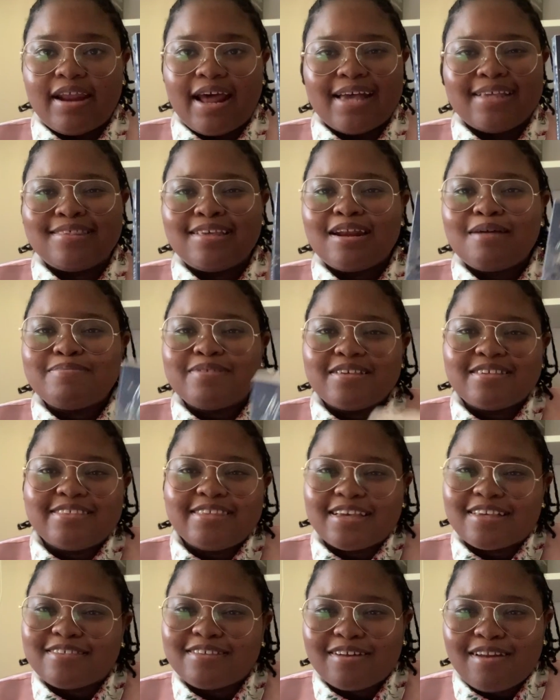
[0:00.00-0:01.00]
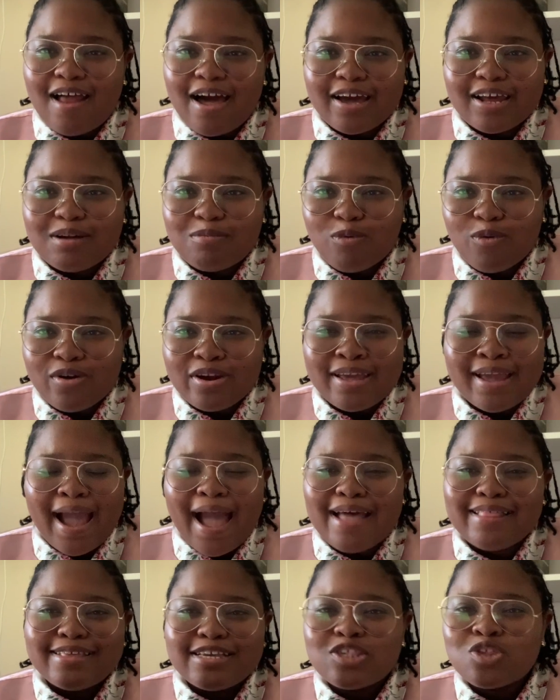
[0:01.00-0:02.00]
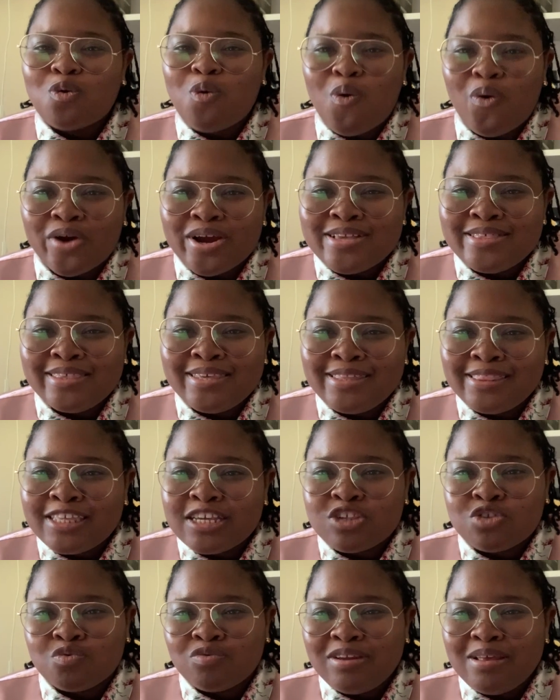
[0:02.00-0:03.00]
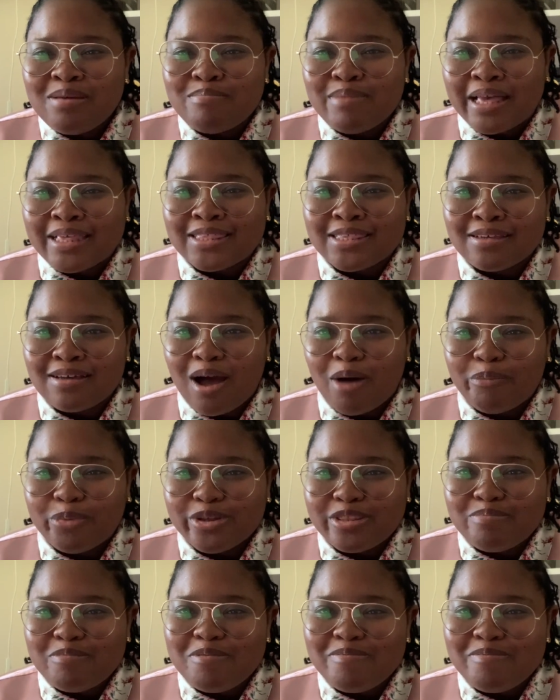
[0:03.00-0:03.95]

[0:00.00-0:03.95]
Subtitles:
I stayed up till 6 o'clock in the morning. This quarantine thing is really messing up with me,